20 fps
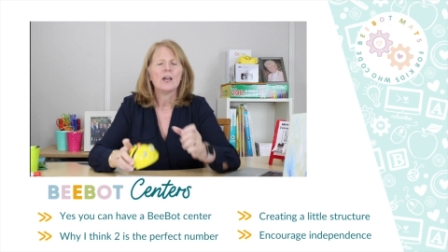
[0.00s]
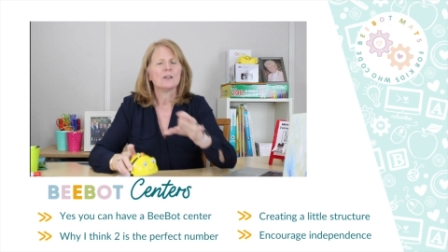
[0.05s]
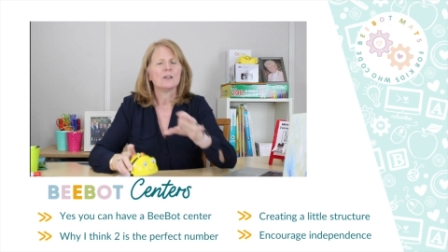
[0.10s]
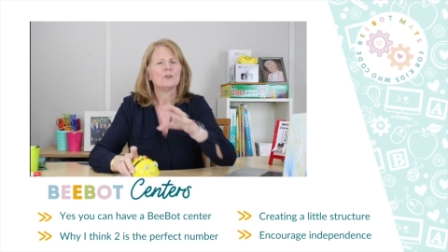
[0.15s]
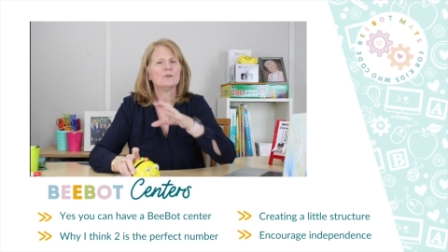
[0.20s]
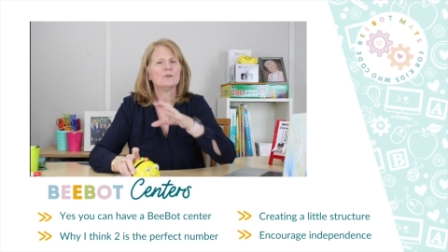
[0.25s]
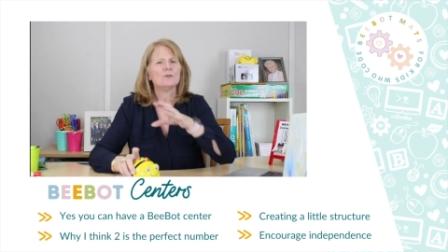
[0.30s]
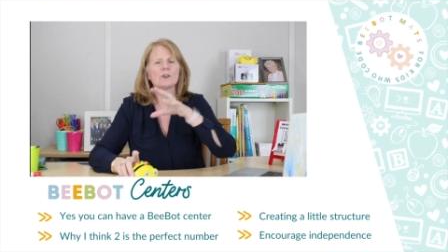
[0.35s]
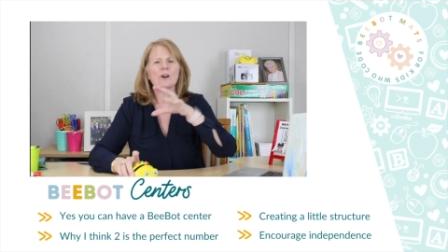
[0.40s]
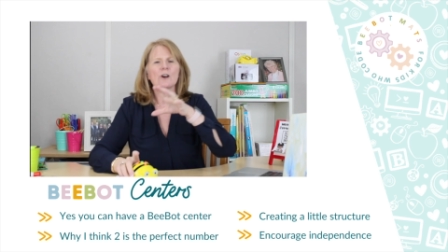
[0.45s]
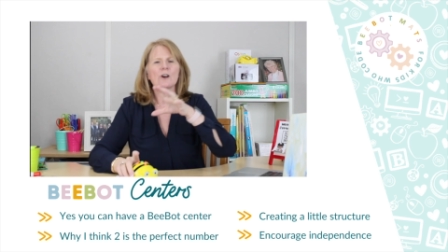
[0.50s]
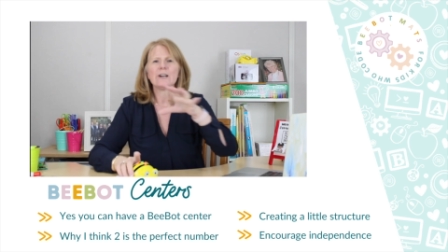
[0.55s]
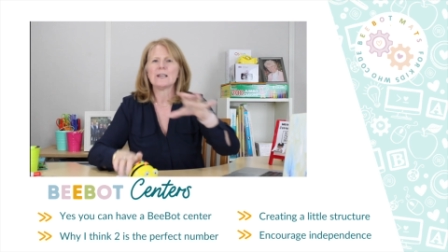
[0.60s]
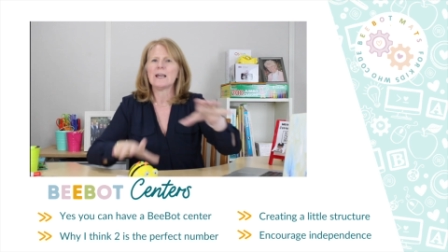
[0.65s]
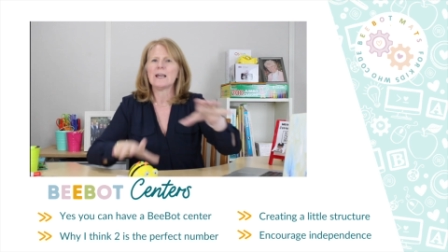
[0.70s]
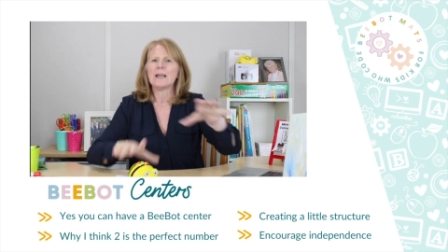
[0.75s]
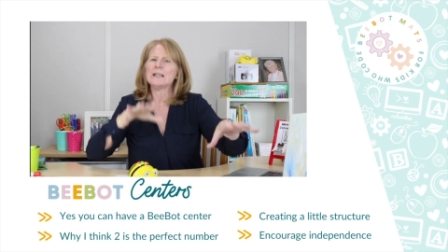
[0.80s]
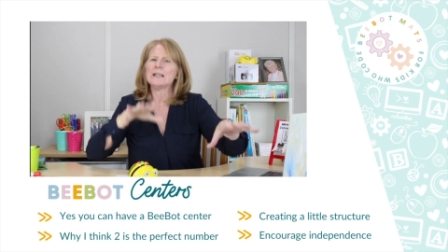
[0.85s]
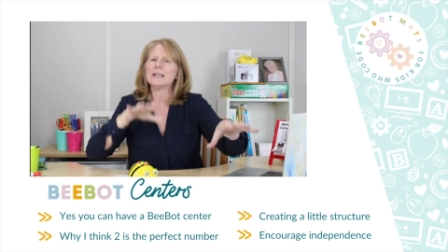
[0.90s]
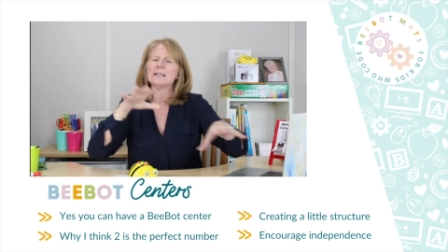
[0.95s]
You start
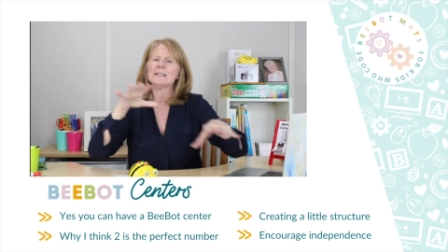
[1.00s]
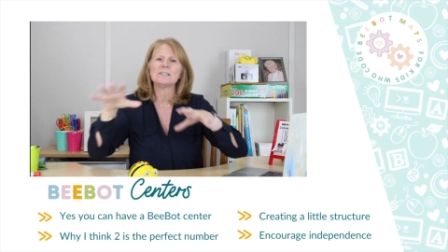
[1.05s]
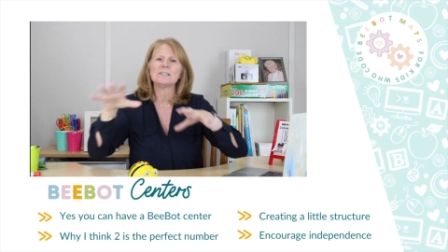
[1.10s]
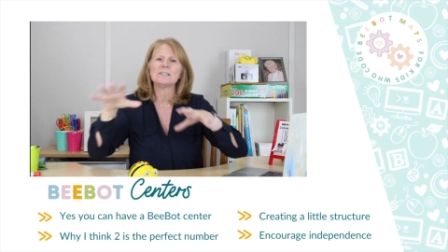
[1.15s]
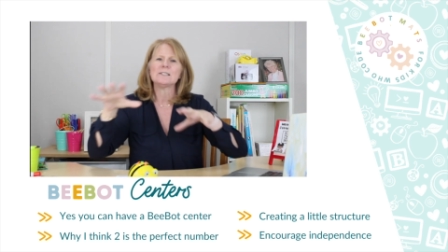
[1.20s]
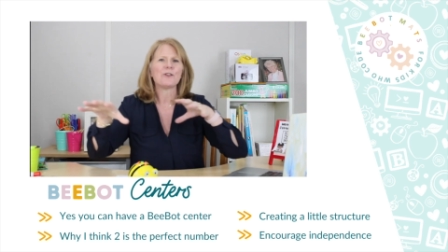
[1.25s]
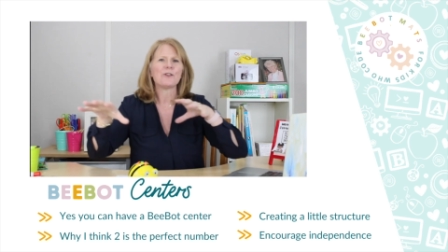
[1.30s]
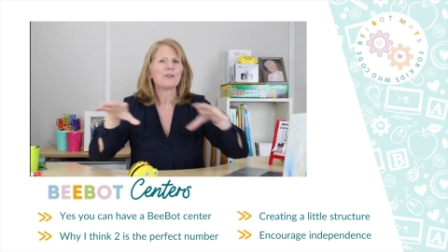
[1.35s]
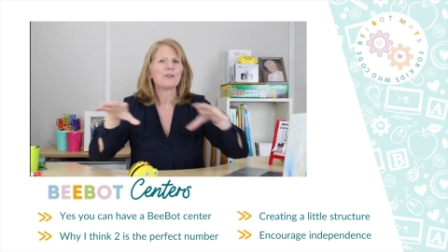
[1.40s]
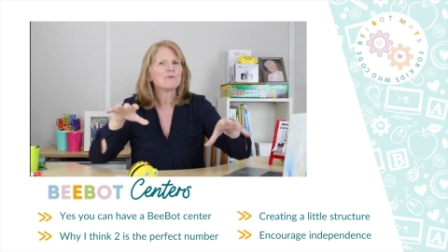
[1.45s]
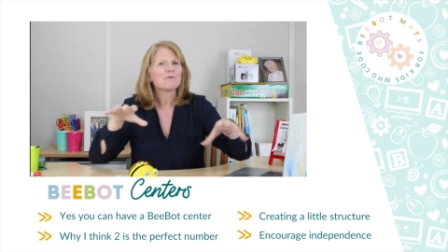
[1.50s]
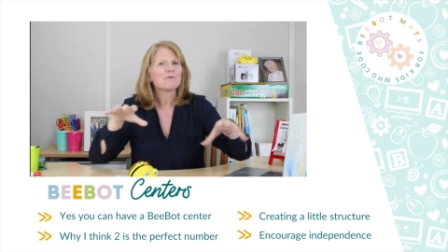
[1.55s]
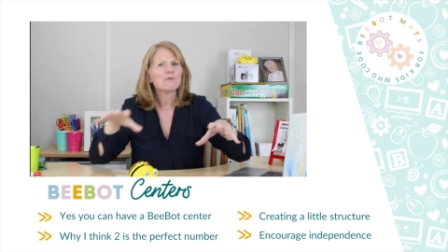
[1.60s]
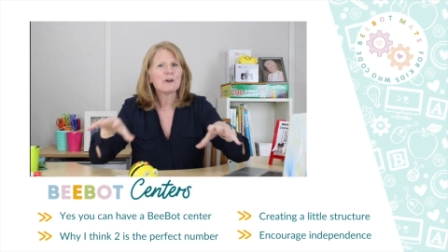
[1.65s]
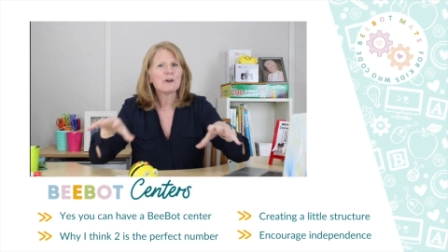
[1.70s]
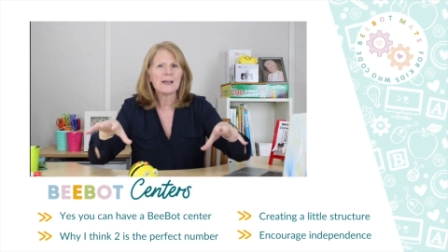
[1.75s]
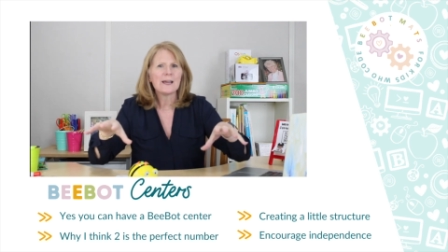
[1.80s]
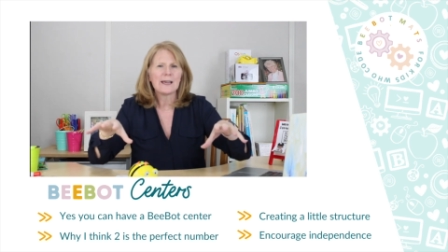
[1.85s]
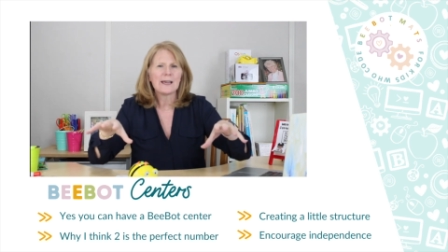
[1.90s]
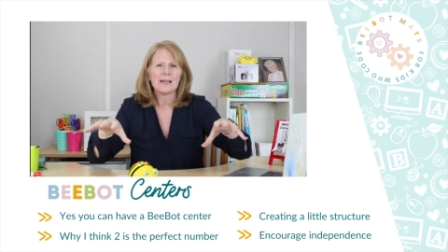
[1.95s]
getting into
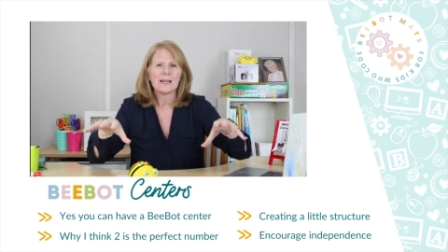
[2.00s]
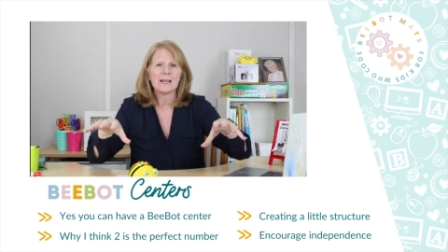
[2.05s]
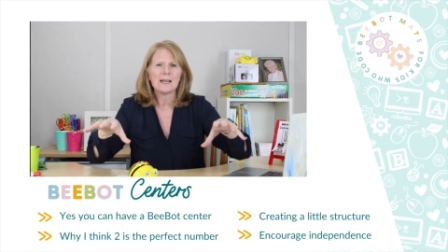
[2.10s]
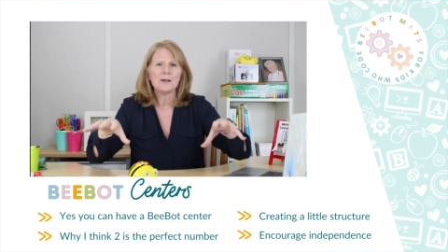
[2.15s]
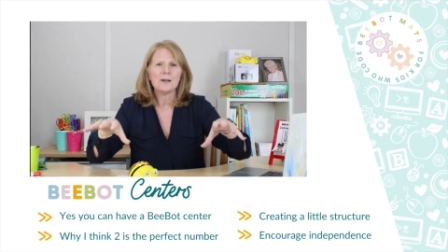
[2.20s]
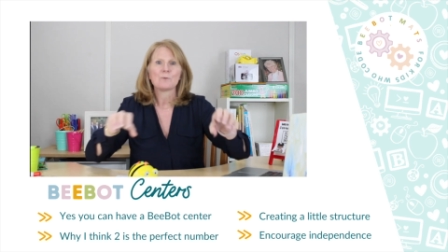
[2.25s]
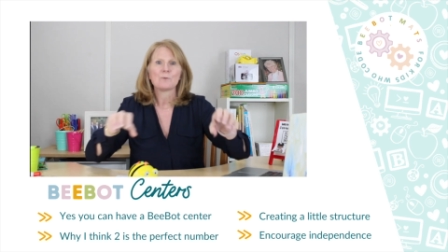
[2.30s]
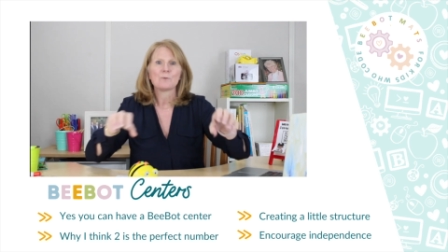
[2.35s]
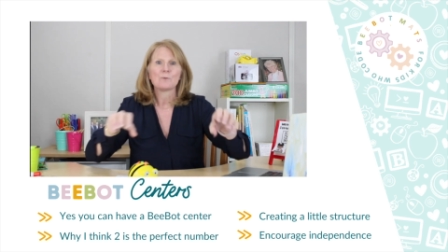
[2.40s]
three